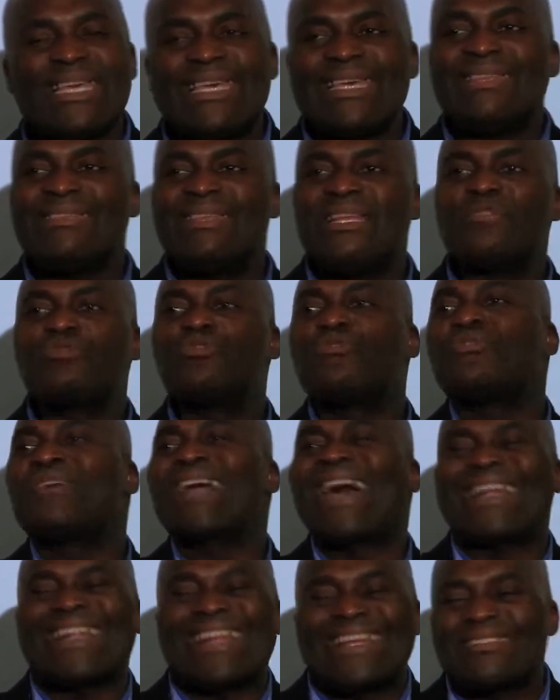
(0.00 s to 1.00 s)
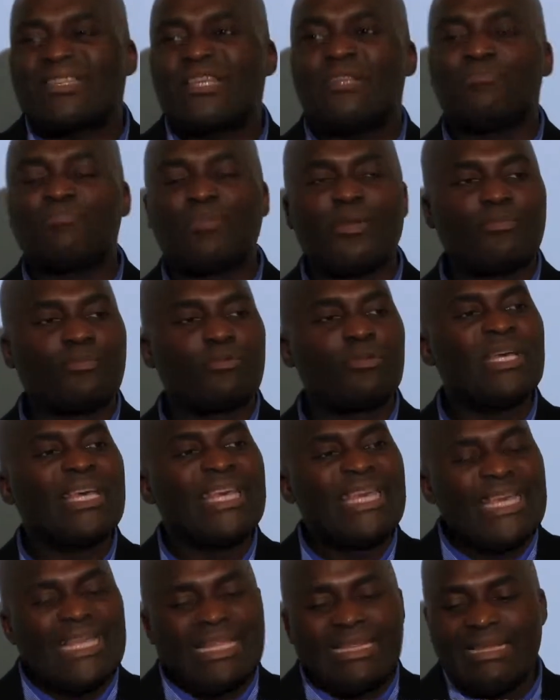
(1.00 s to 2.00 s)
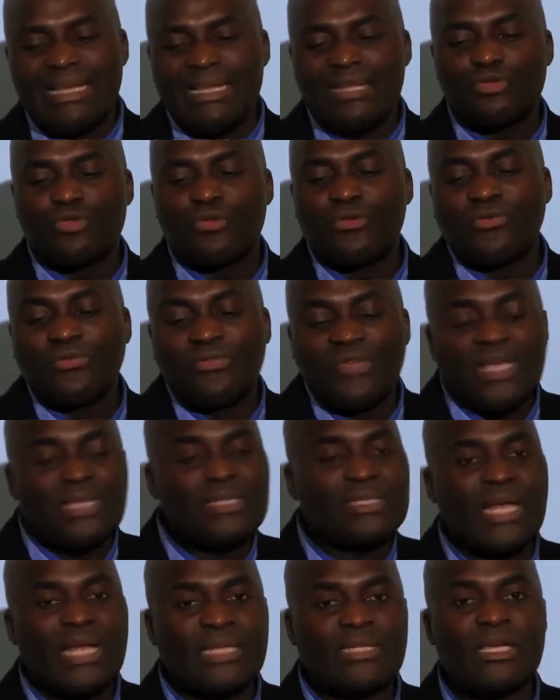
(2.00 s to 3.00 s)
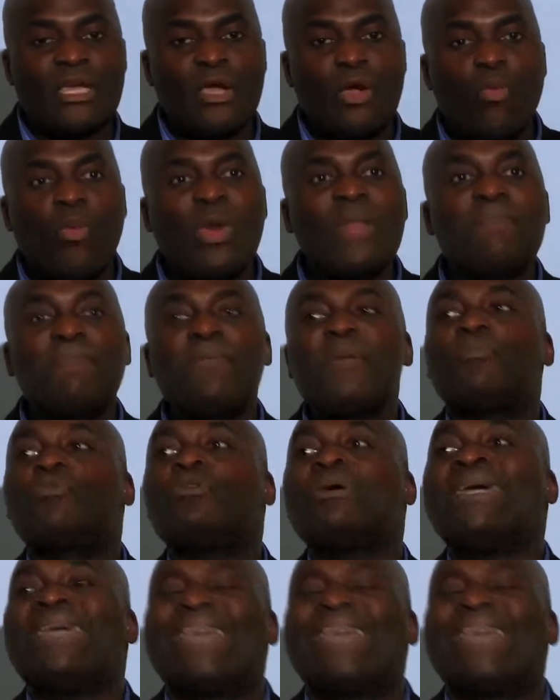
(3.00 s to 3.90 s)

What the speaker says: He deals with character in people. He deals with things that when people